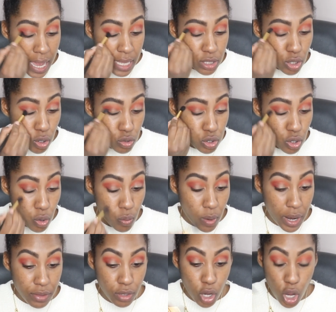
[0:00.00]
It's also
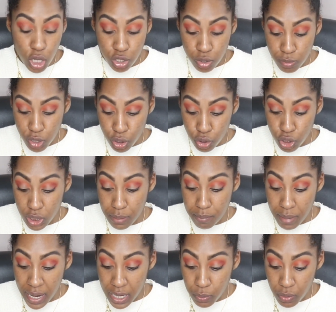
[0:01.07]
where the costumes are usually
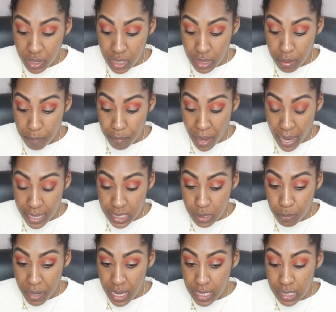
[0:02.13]
made, within the
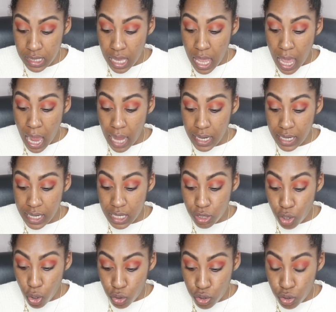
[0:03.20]
backspace, and it
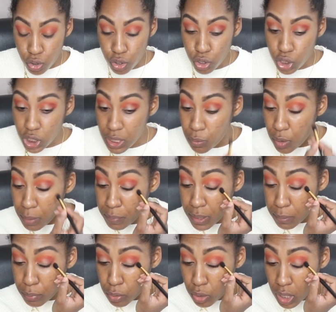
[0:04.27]
is also usually where
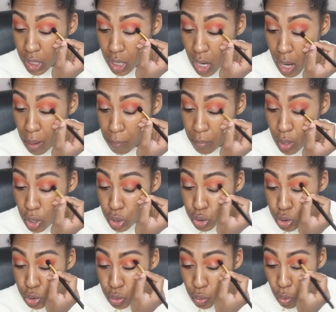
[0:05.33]
people can come
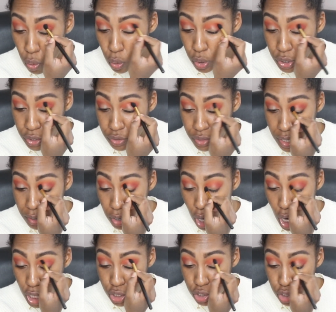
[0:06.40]
to order their
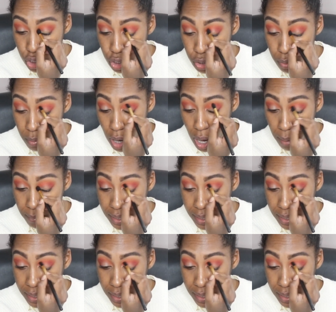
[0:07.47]
costume,